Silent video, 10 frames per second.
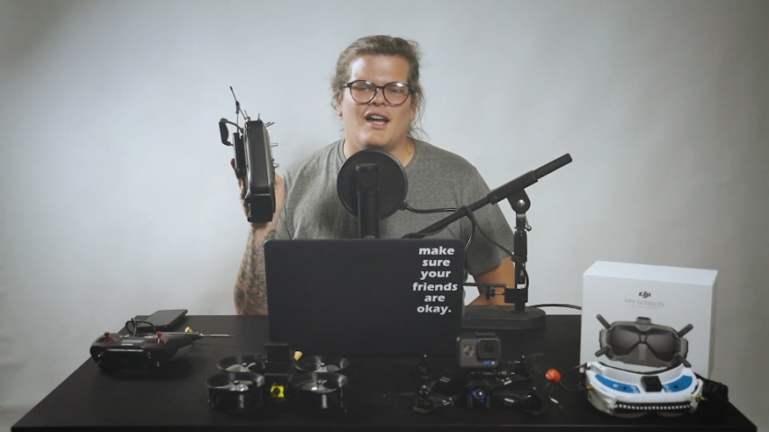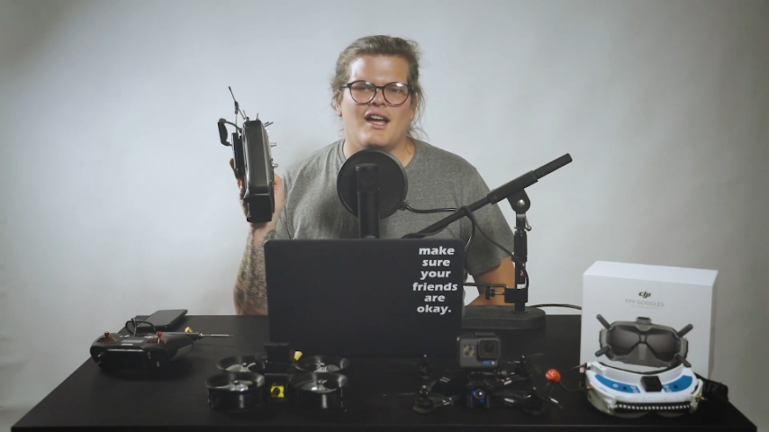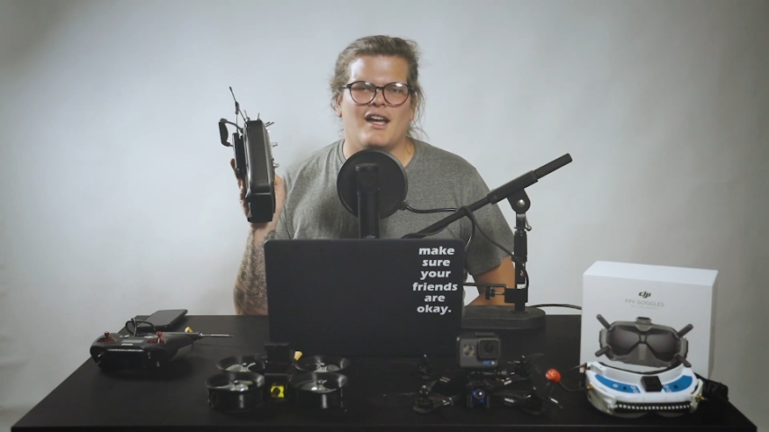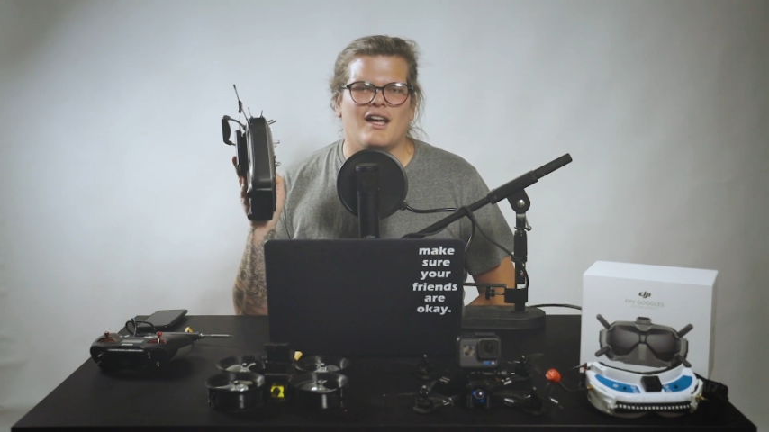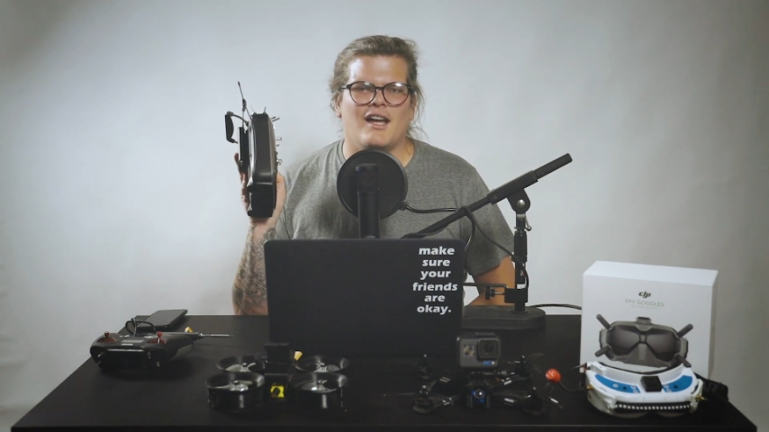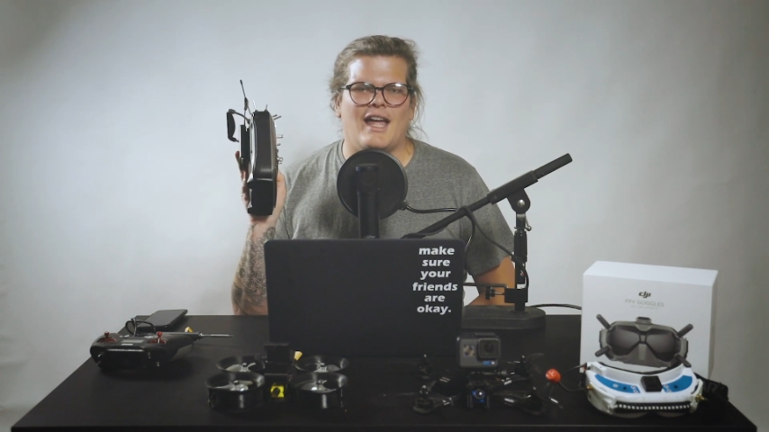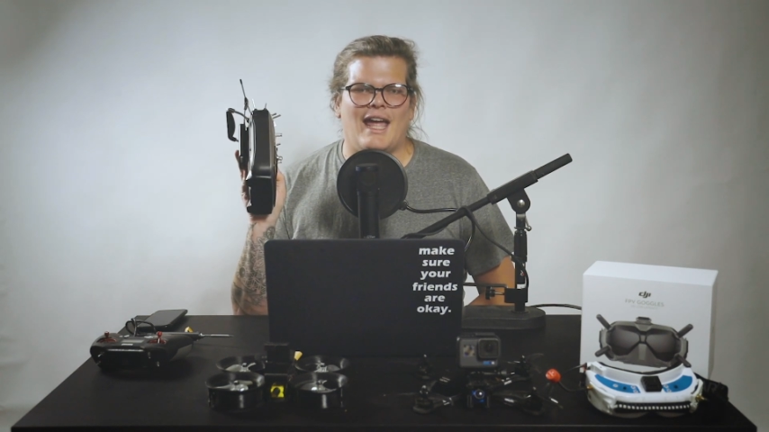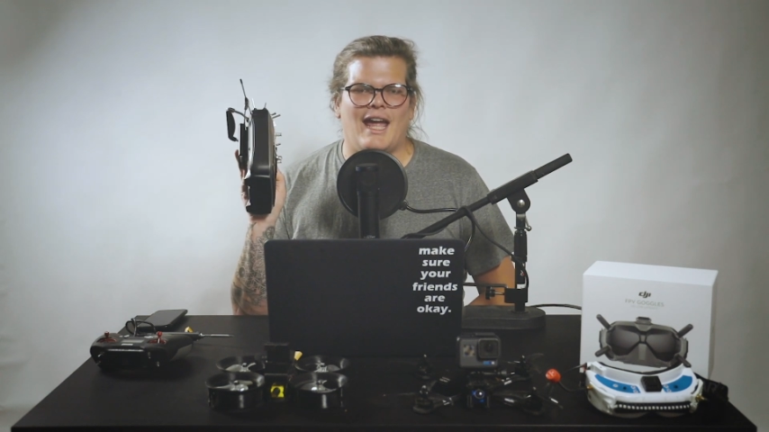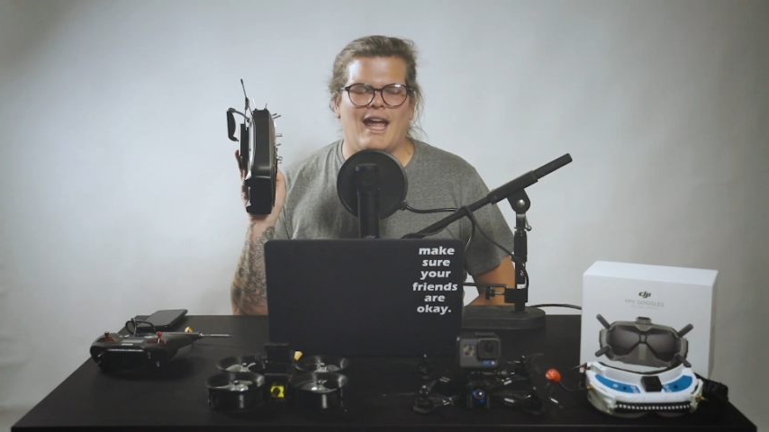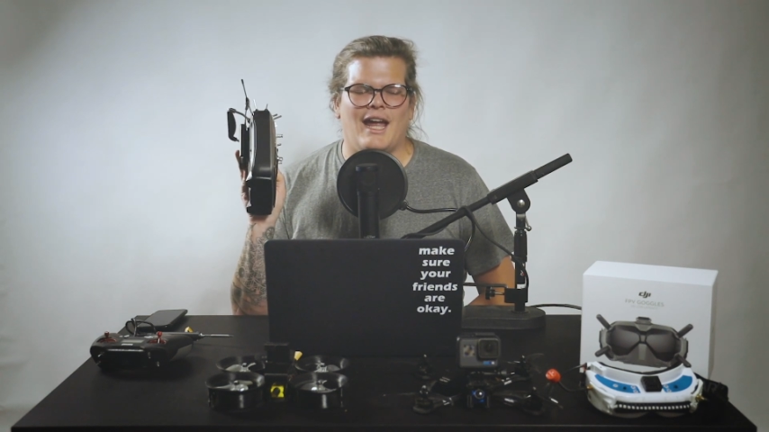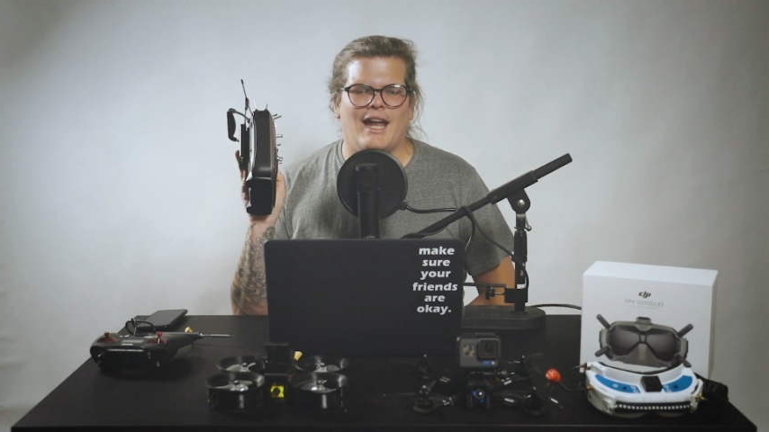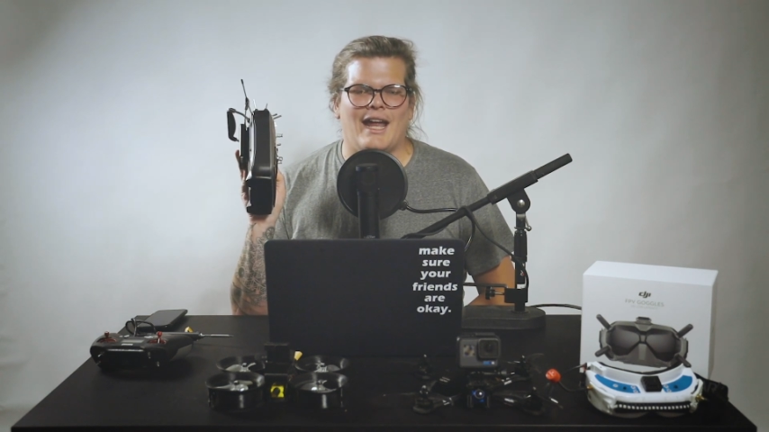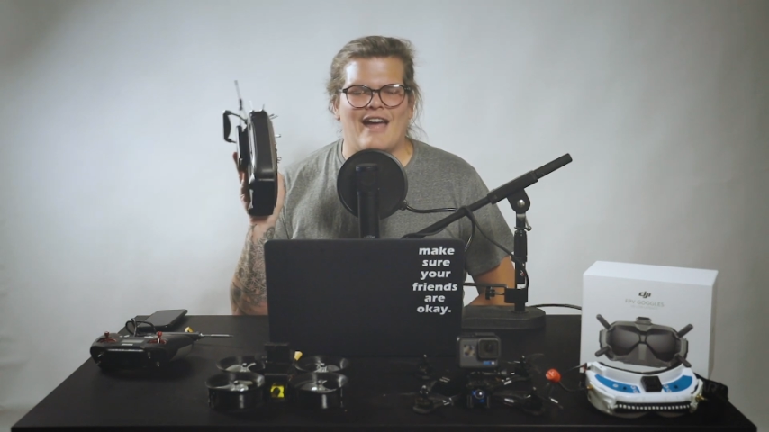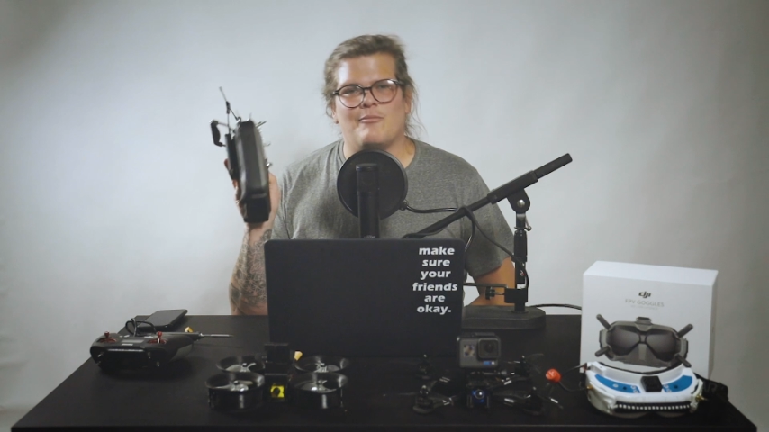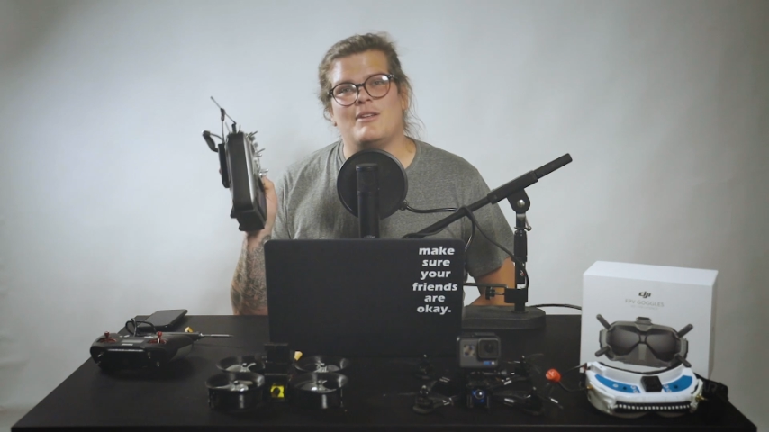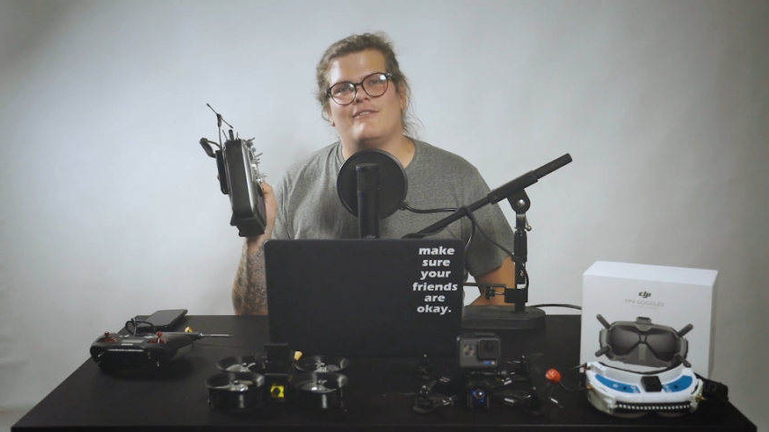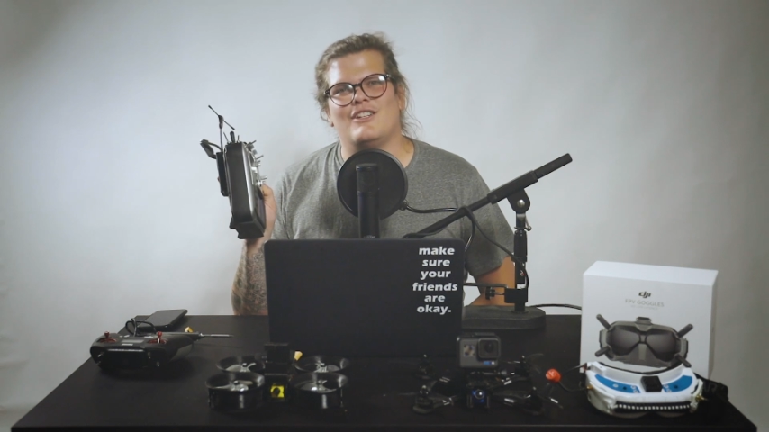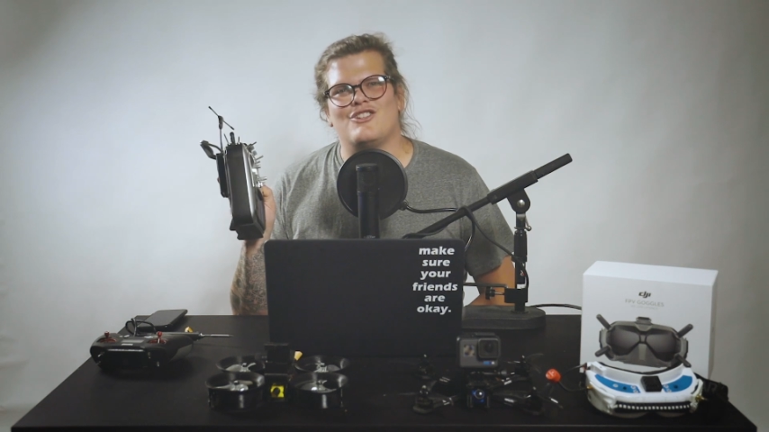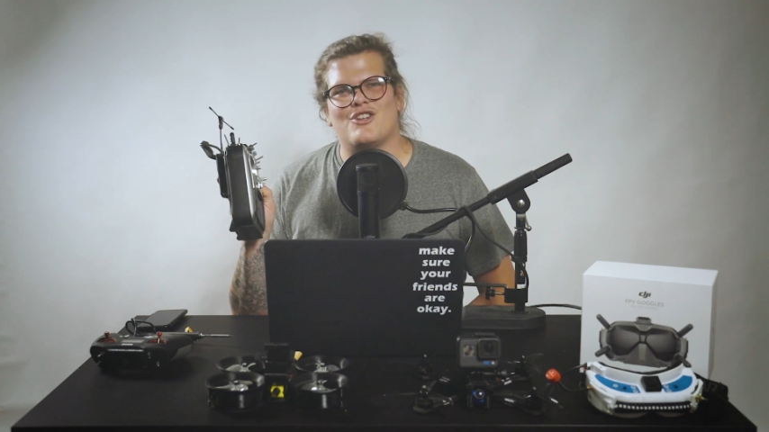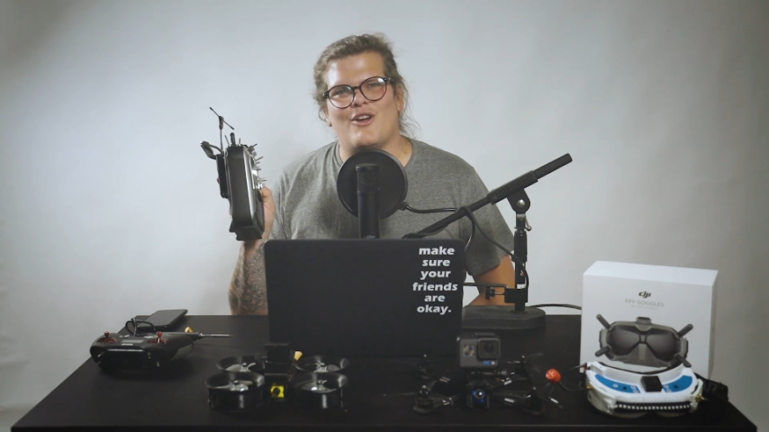a
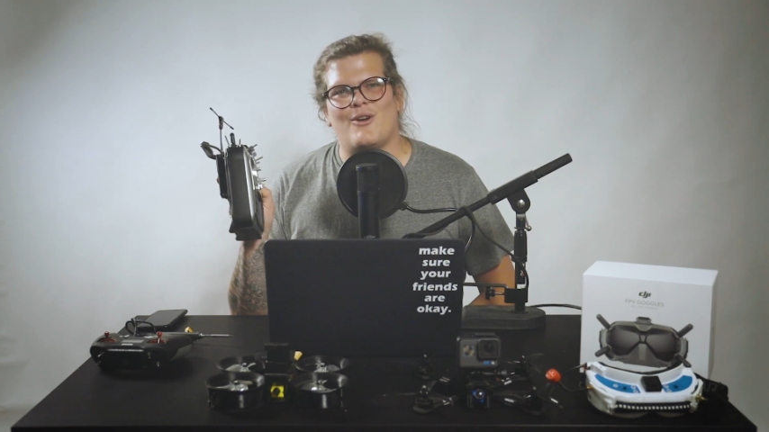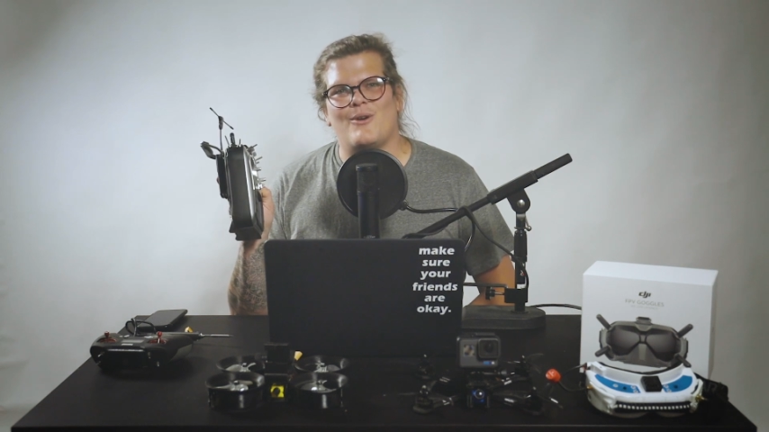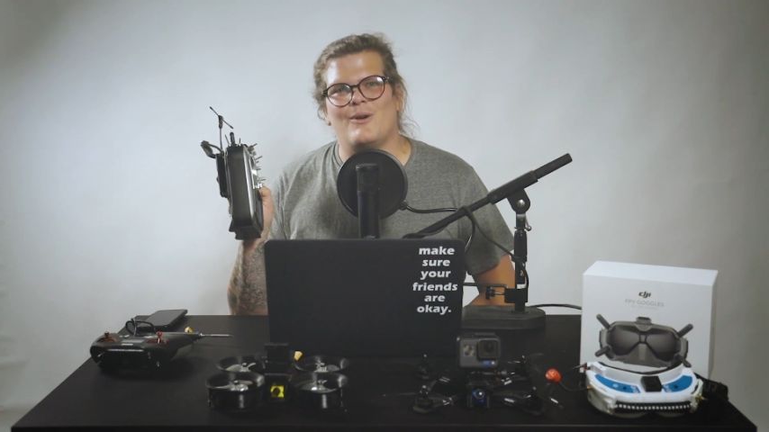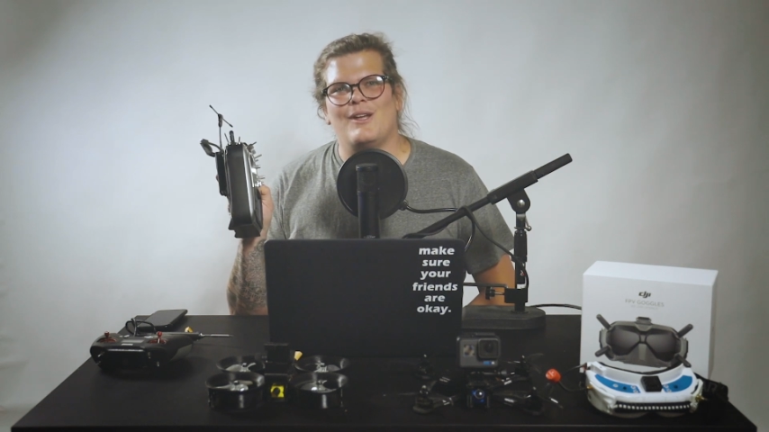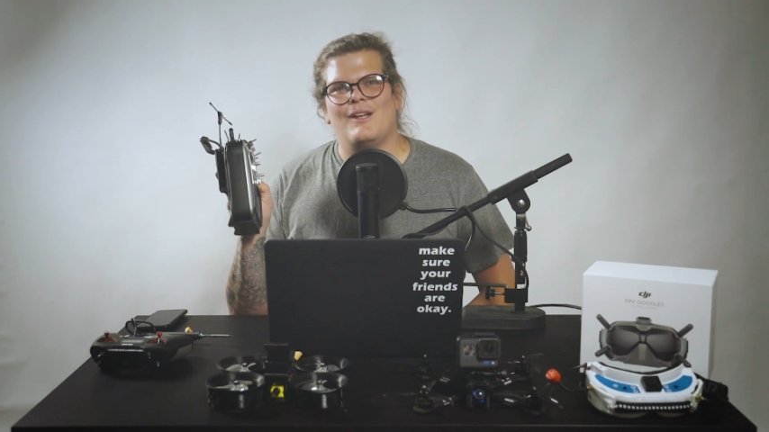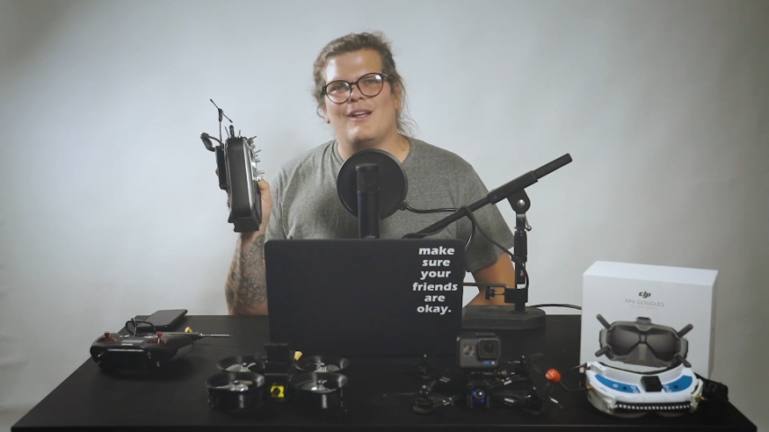FPV show